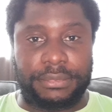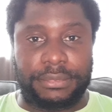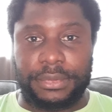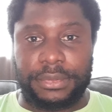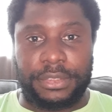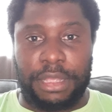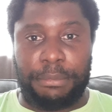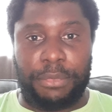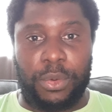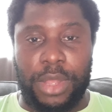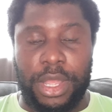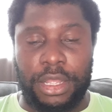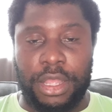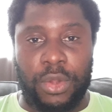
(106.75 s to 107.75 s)
number
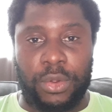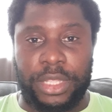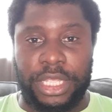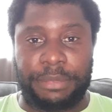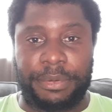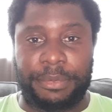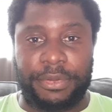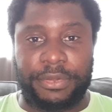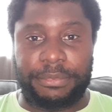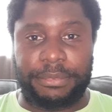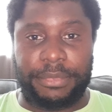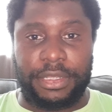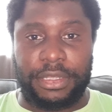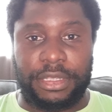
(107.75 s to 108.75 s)
one goalkeeper
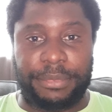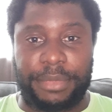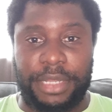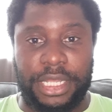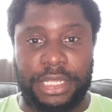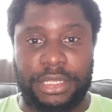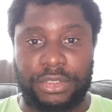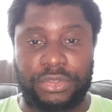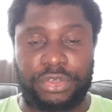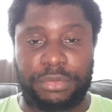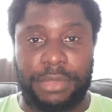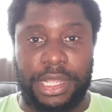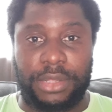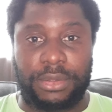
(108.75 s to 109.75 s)
by a country
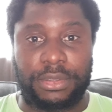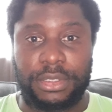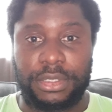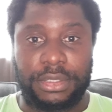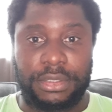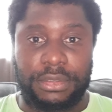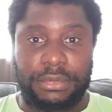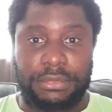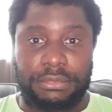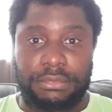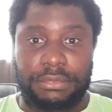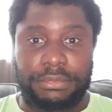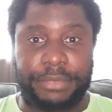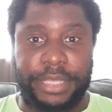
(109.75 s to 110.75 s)
mile.
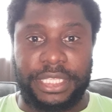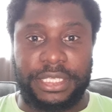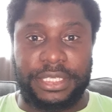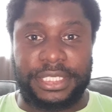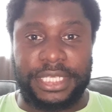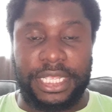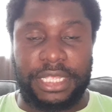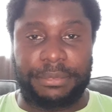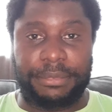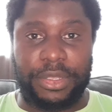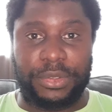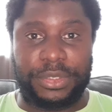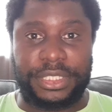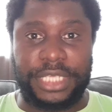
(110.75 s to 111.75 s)
Made the second
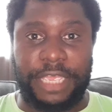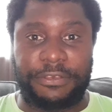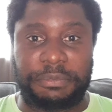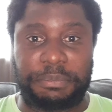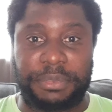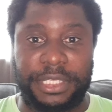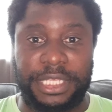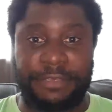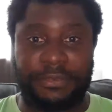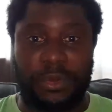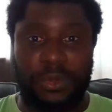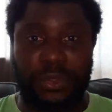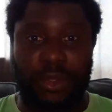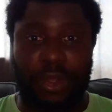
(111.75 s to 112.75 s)
most saves, believe
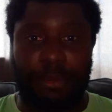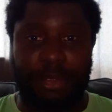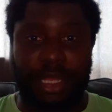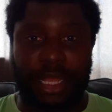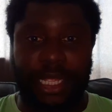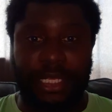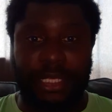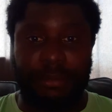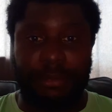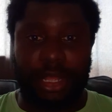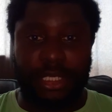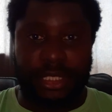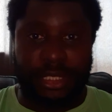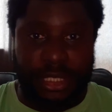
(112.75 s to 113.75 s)
it or not, behind
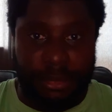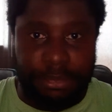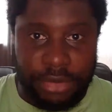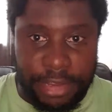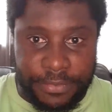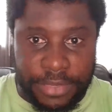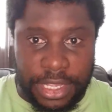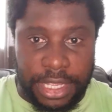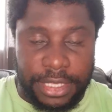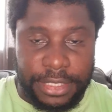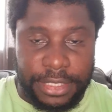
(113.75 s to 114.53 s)
Martin Dubravka.